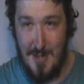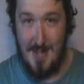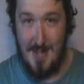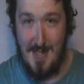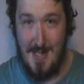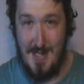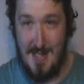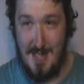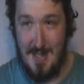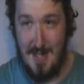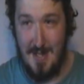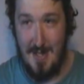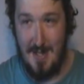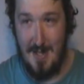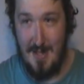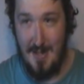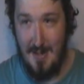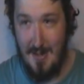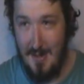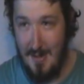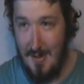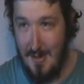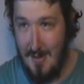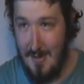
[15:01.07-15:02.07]
yesterday.
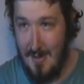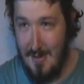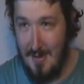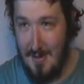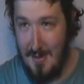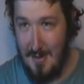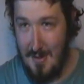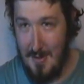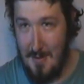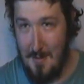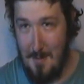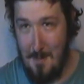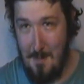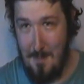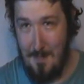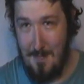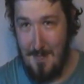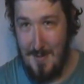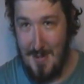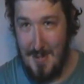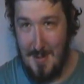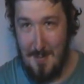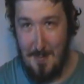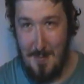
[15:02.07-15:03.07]

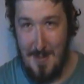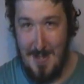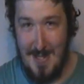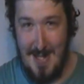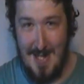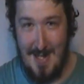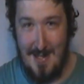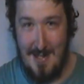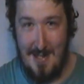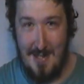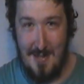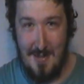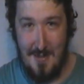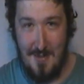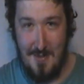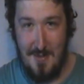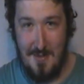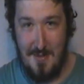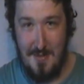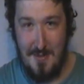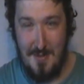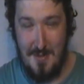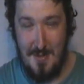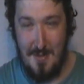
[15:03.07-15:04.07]
It's been that
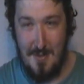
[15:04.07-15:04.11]
close.